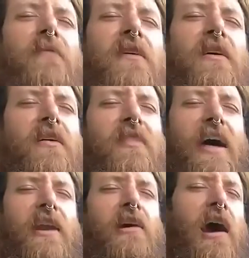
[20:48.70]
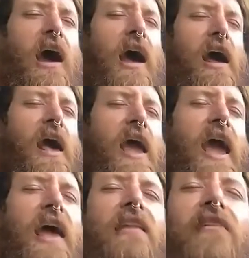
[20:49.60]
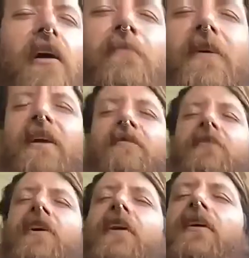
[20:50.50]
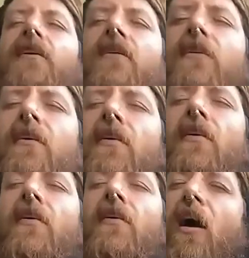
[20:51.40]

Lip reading: that ends up giving a